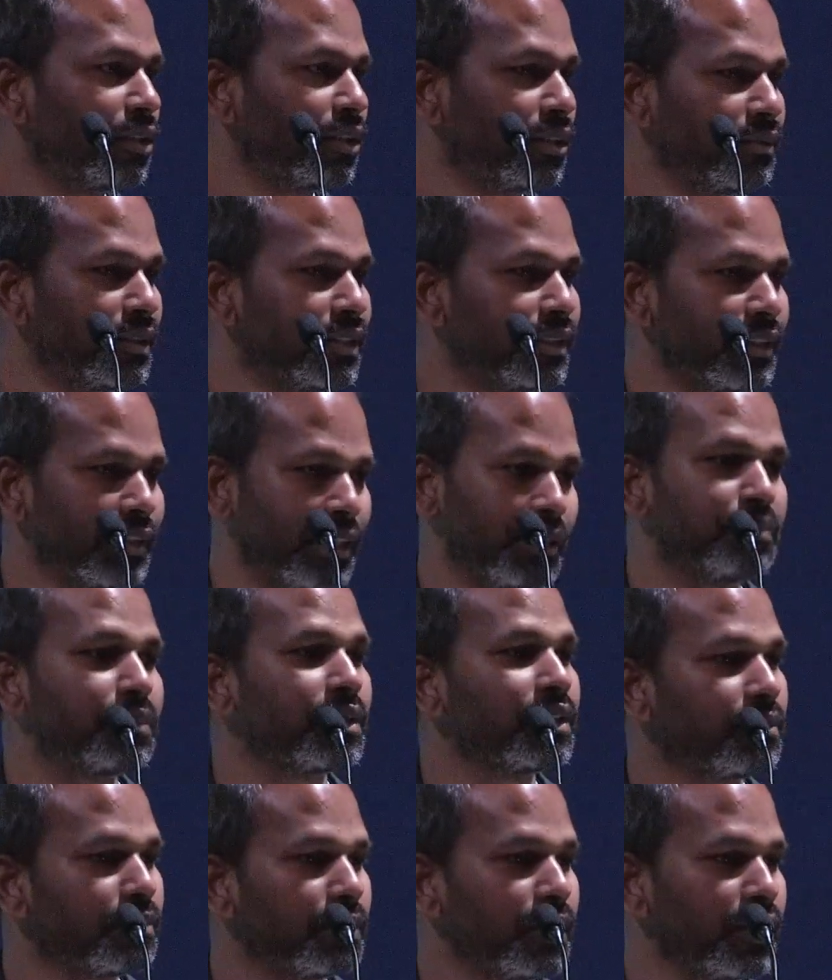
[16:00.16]
or even skip
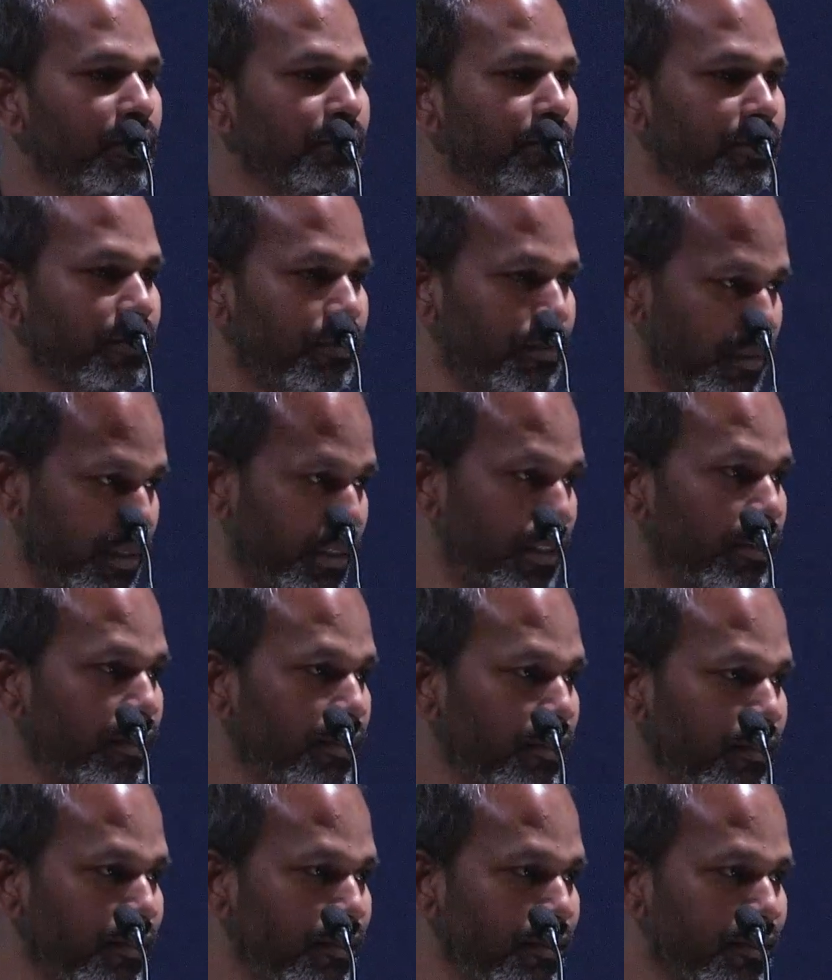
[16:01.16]
sometimes if
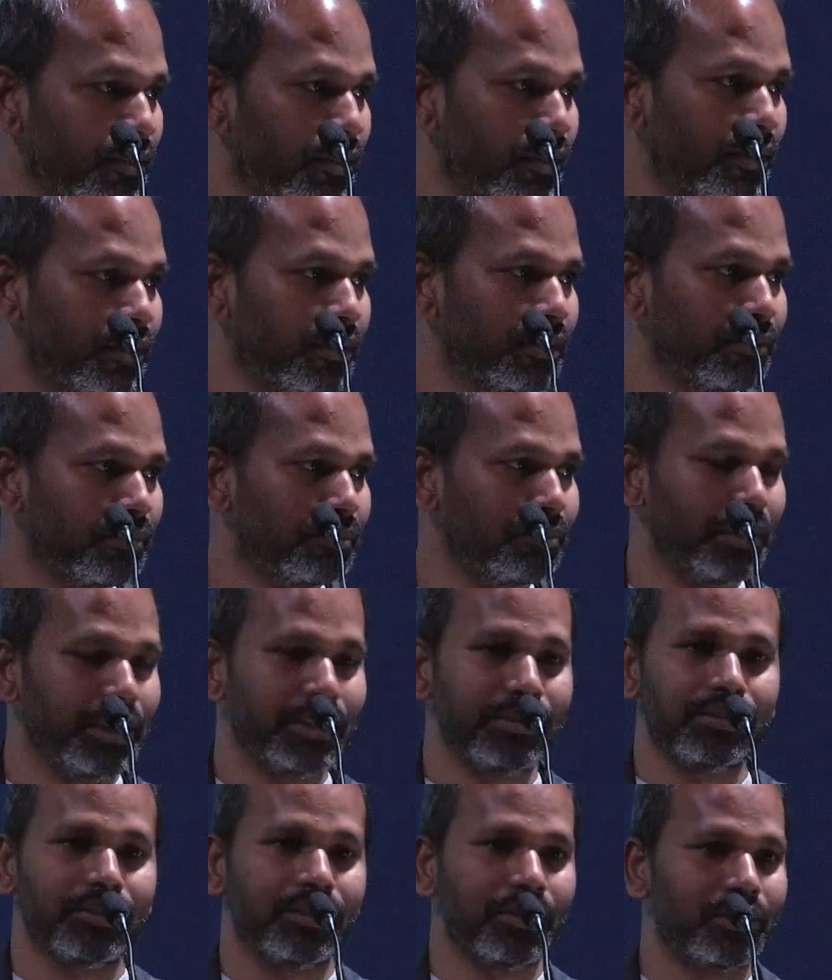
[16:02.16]
needed
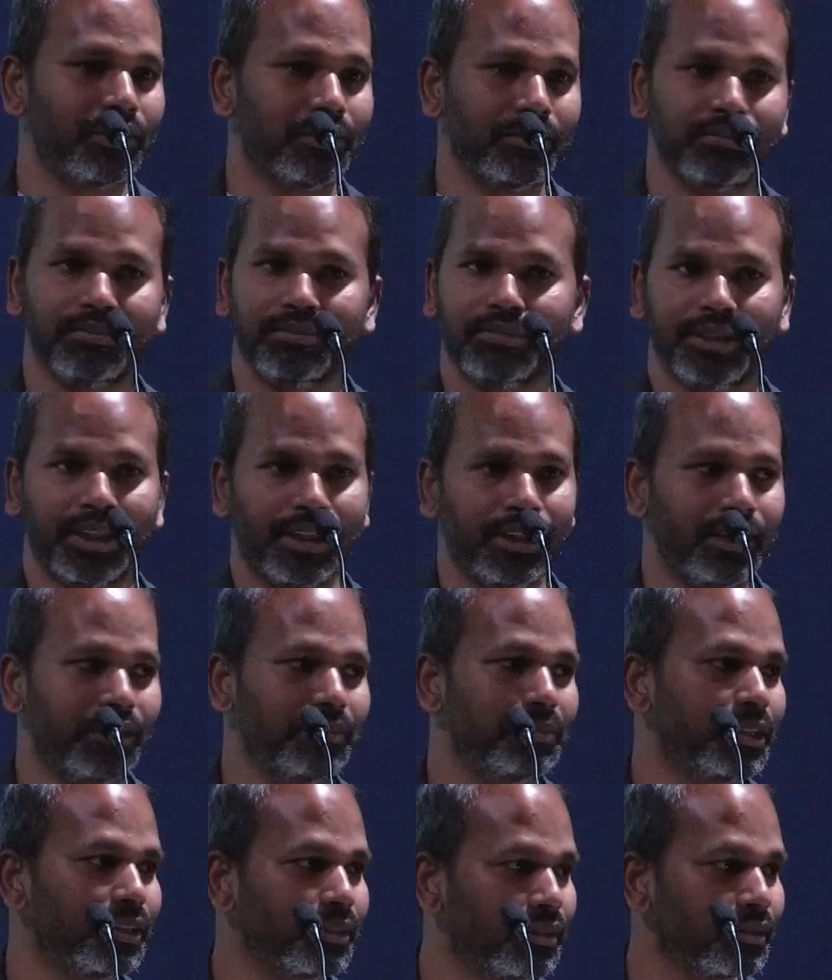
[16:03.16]
based on
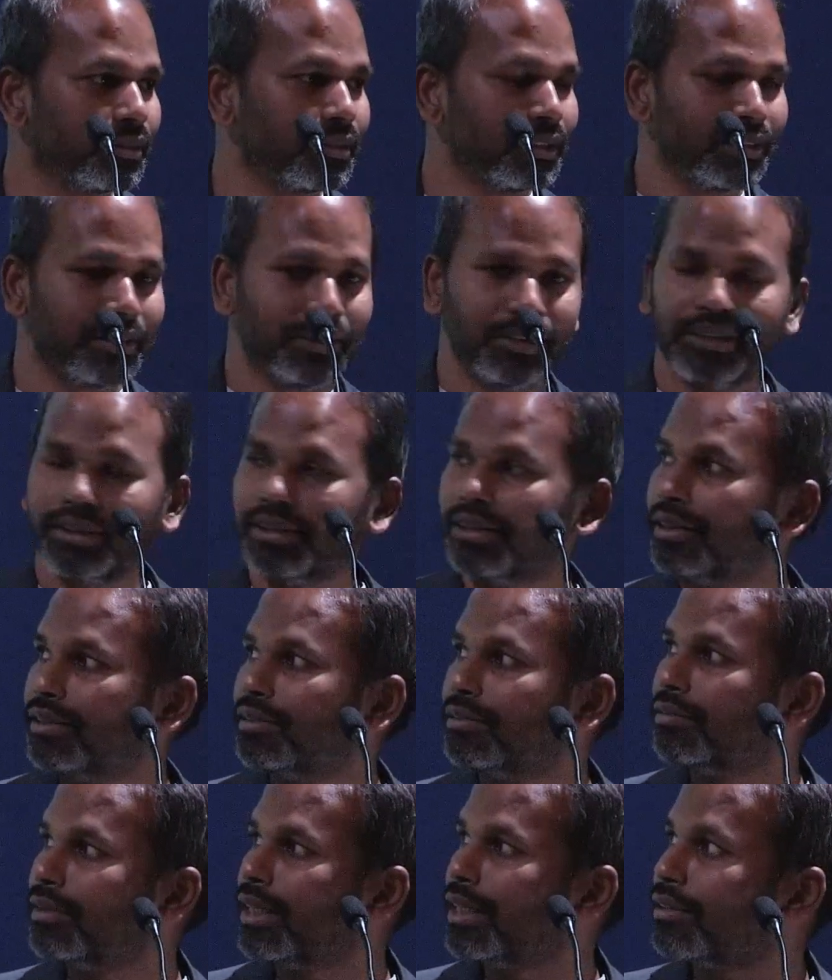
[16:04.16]
time and
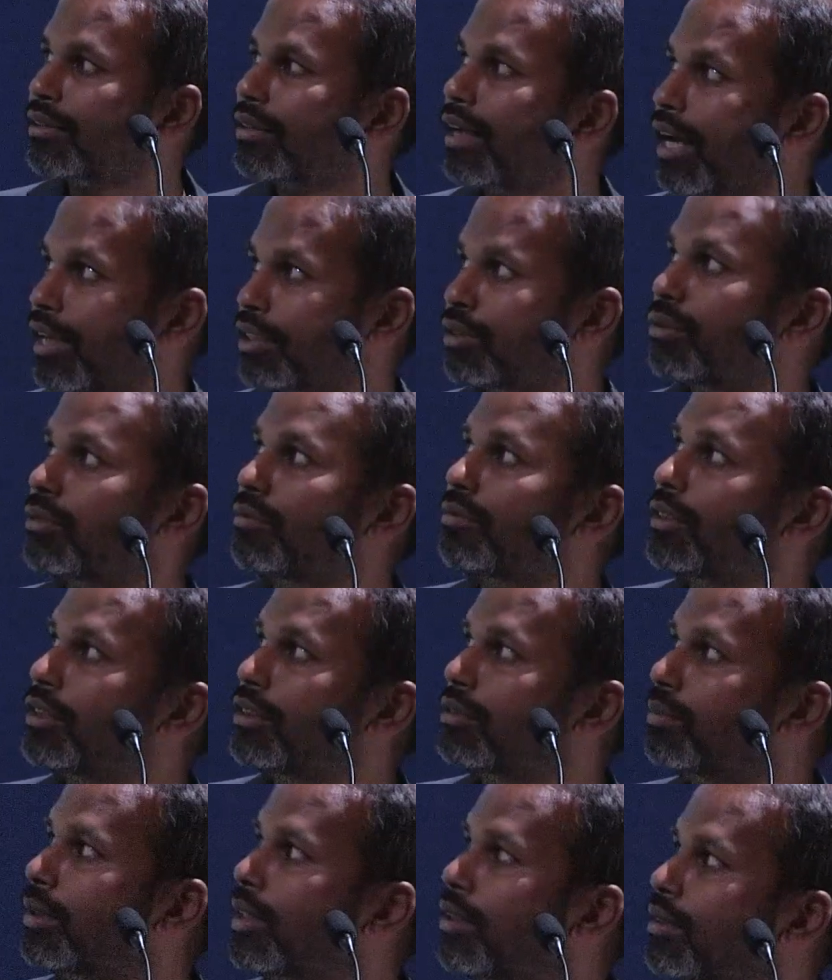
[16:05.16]
like actual
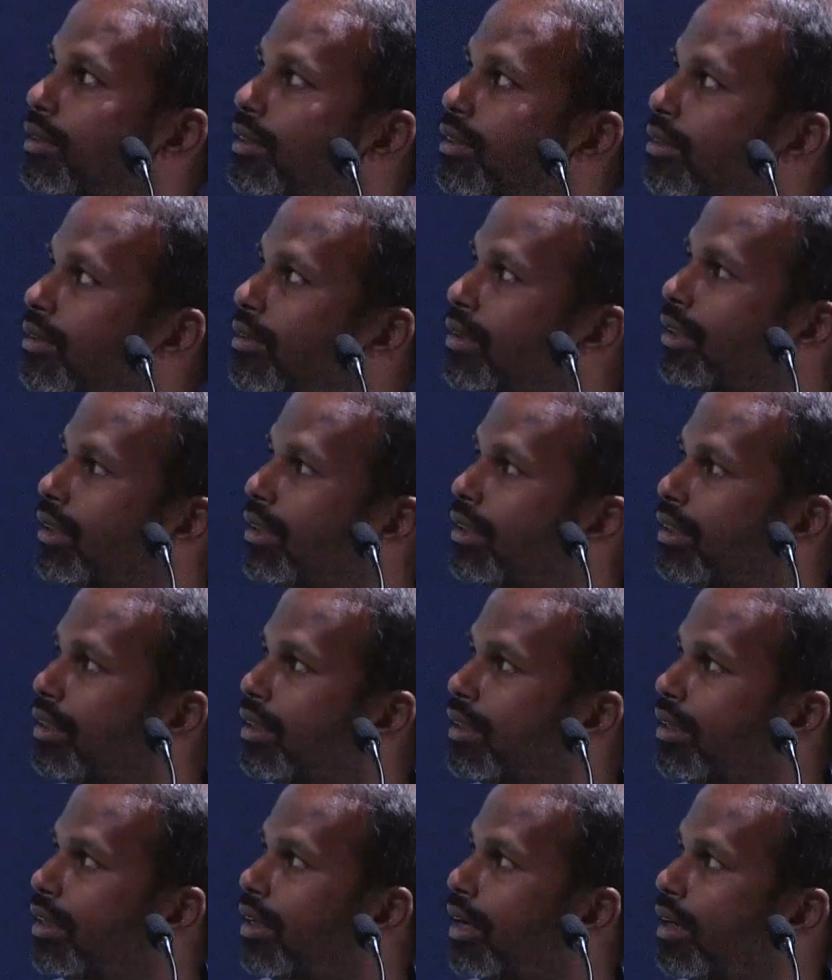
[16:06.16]
feasibility.
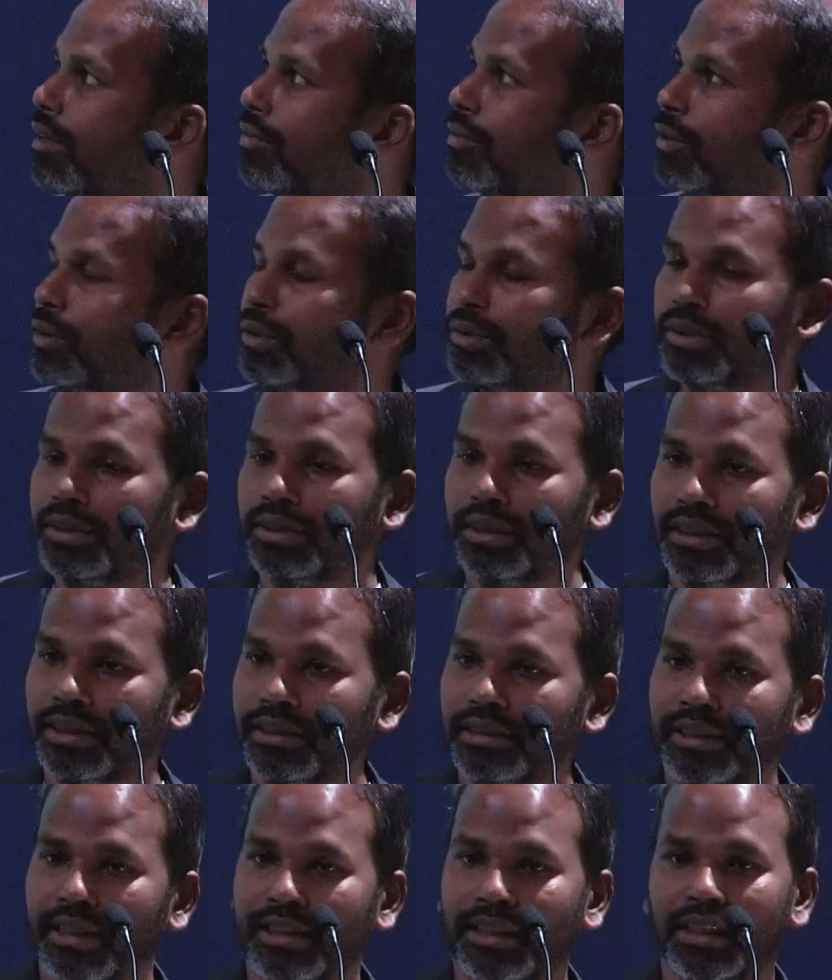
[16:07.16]
And of course,
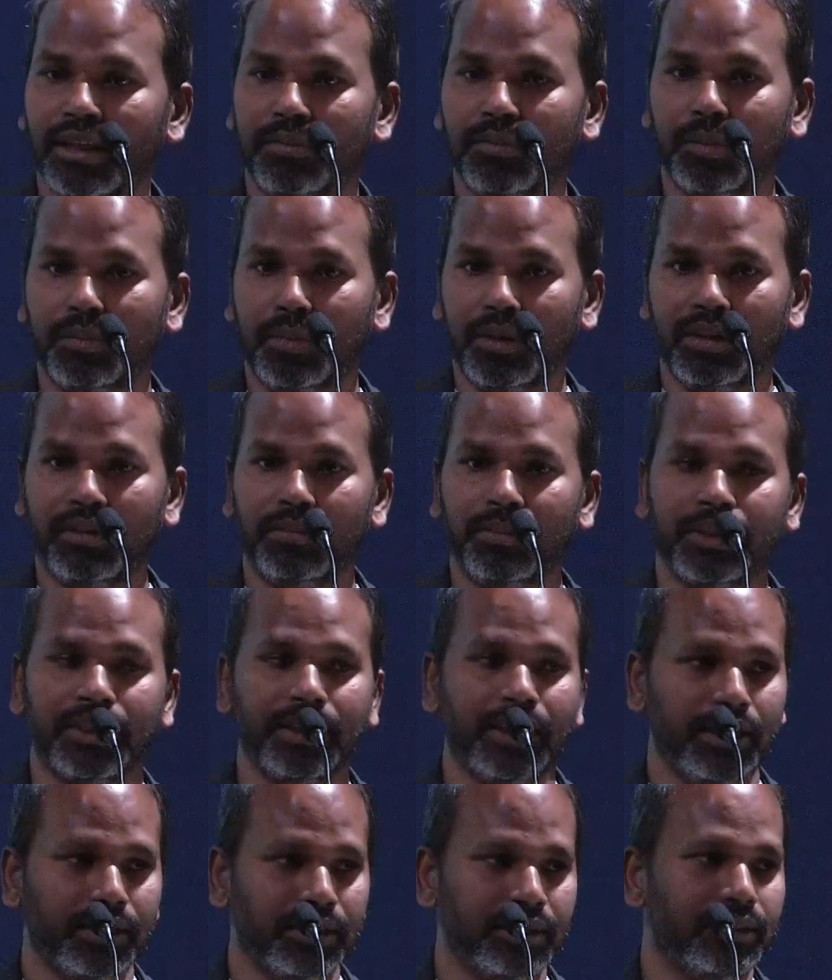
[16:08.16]
setting up a
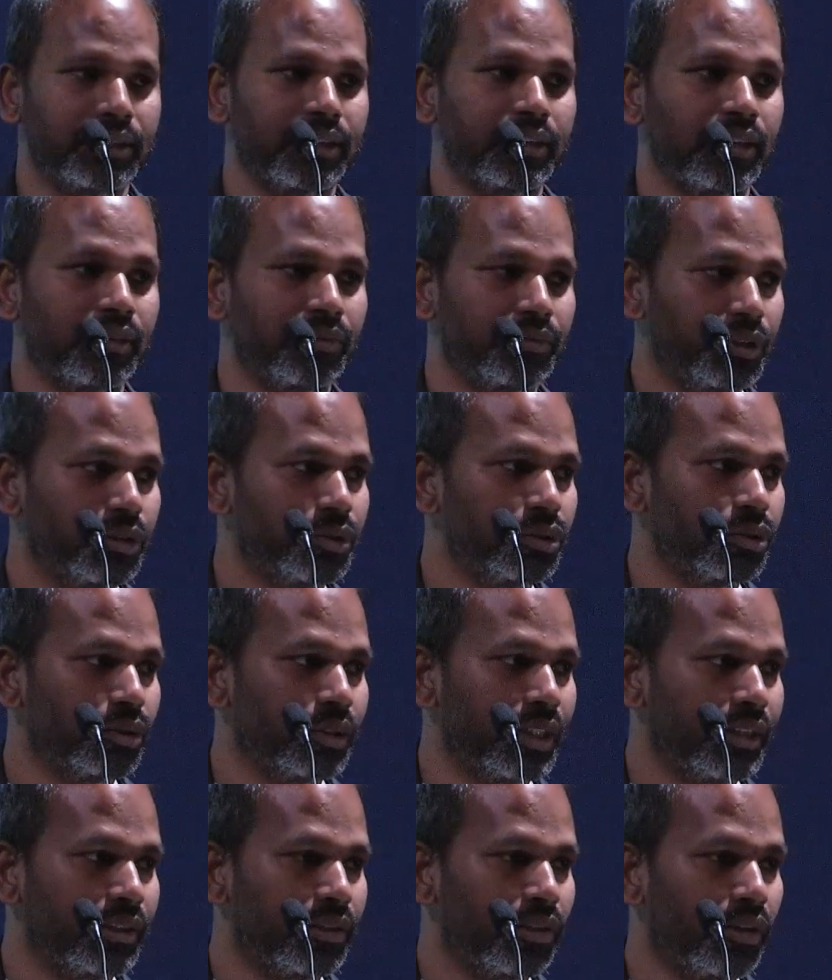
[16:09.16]
preliminary LCI view so that